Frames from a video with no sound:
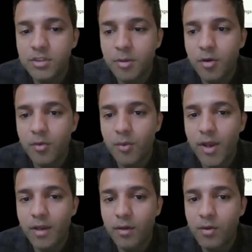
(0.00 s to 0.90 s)
just about a
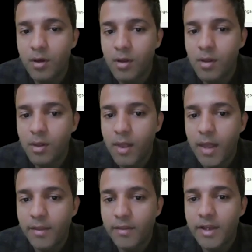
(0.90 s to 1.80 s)
while ago,
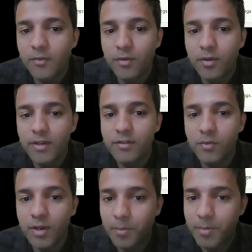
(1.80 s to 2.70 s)
and then that will
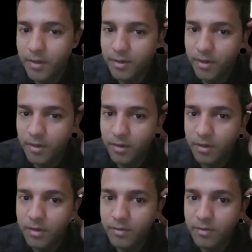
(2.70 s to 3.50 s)
list will appear here.